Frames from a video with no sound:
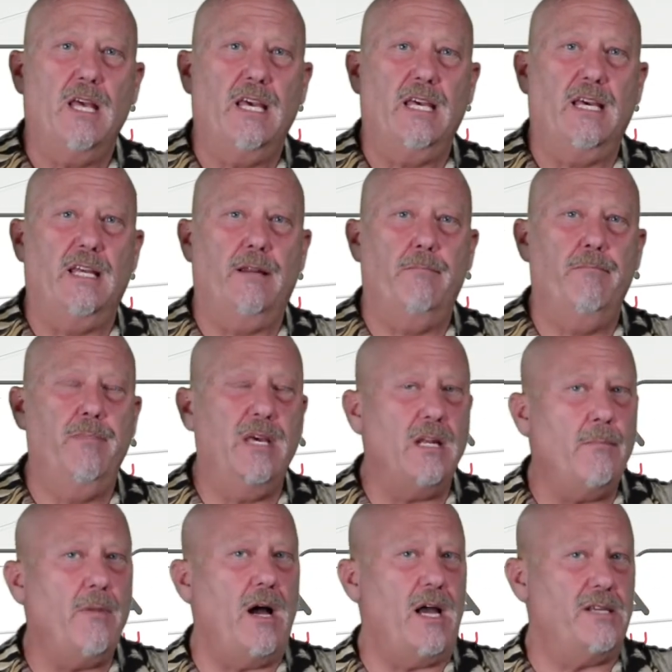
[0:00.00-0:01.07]
it
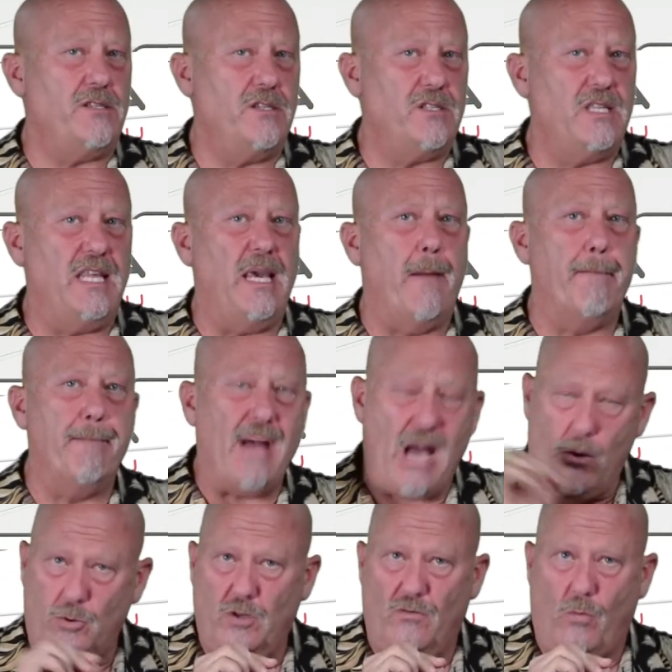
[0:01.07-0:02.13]
minimizes the
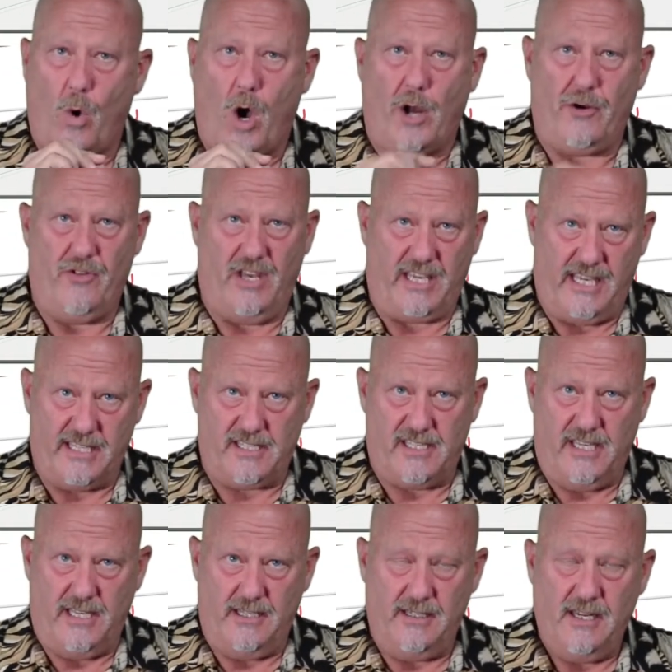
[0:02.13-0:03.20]
amount of water that gets
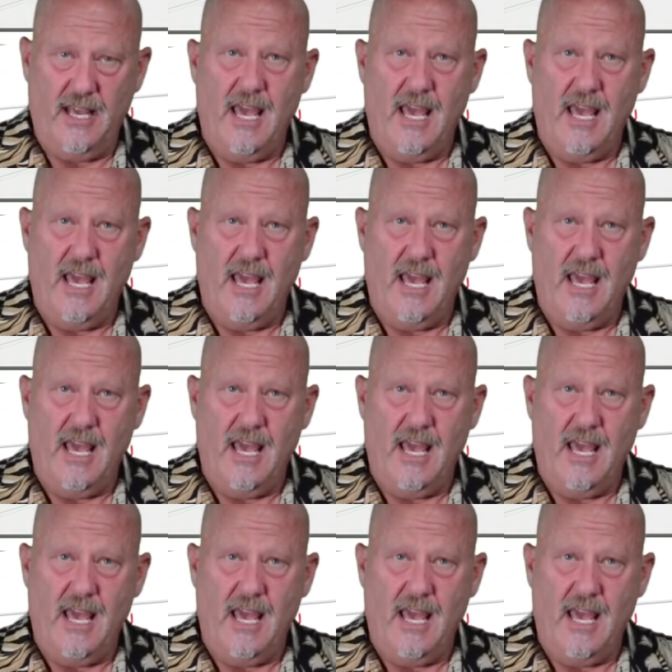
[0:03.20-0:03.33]
in,